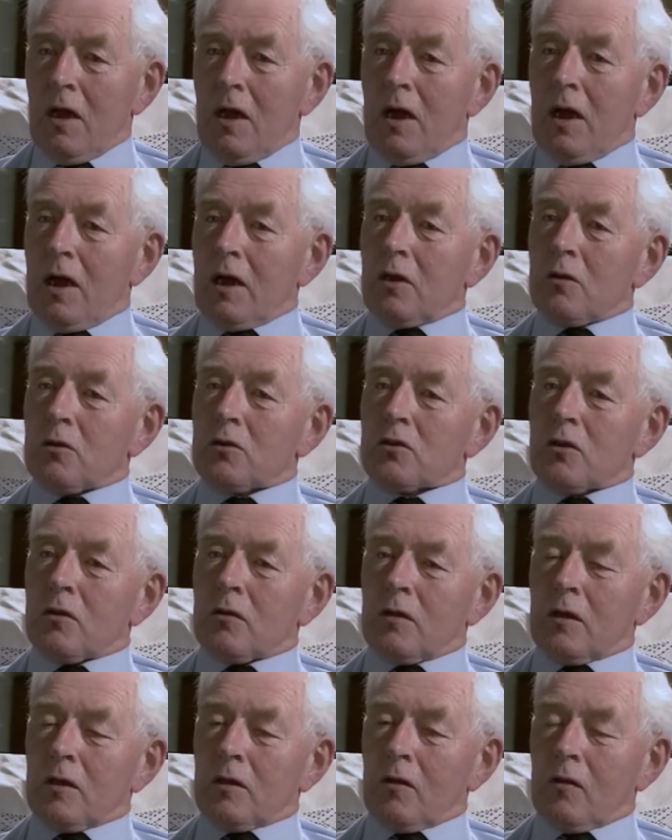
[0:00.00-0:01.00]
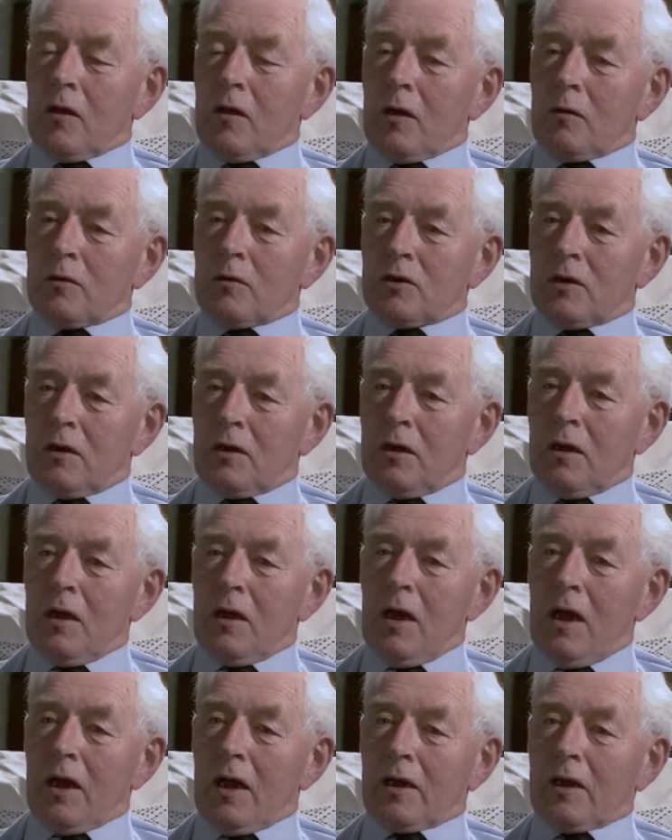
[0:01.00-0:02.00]
I used to think that that was a
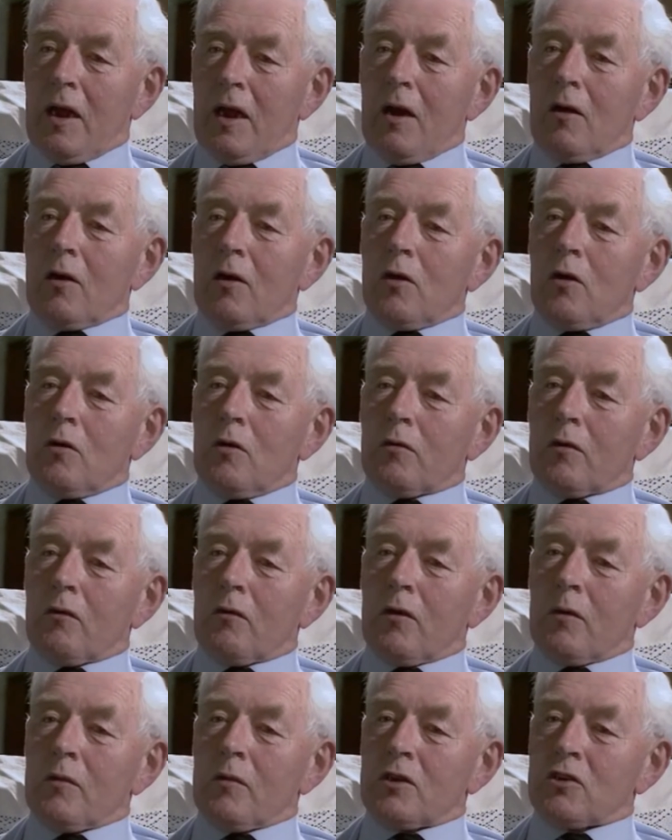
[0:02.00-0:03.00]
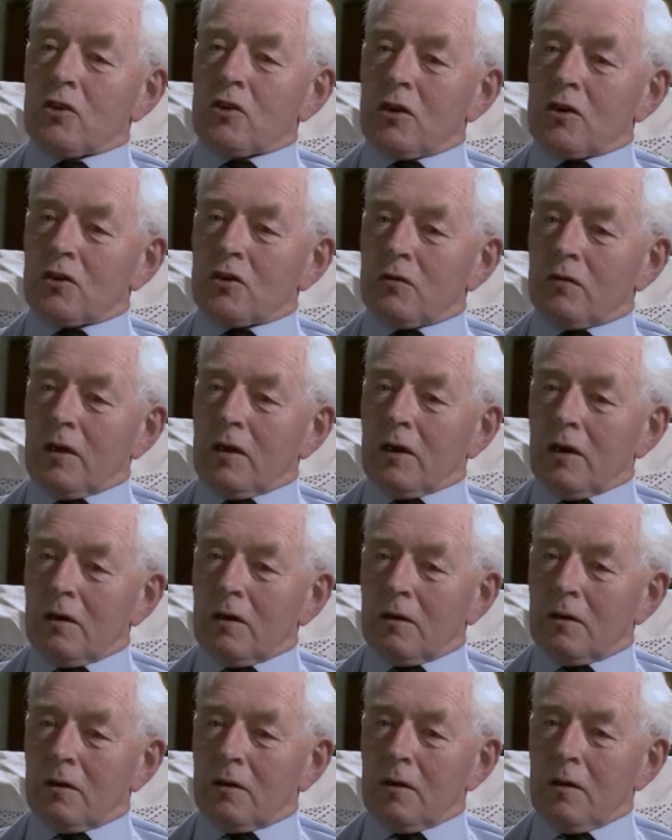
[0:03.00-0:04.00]
carryover from the Church of
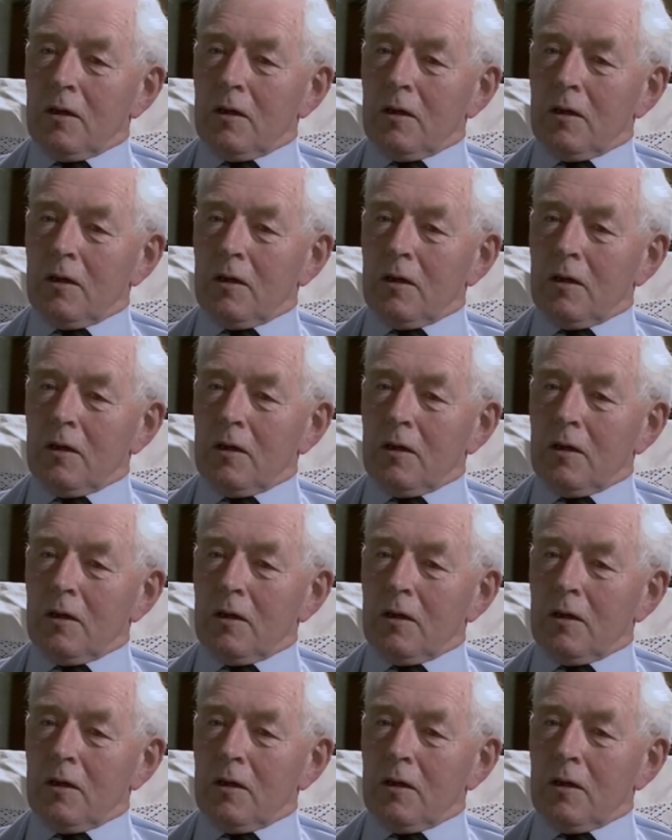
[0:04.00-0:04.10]
England.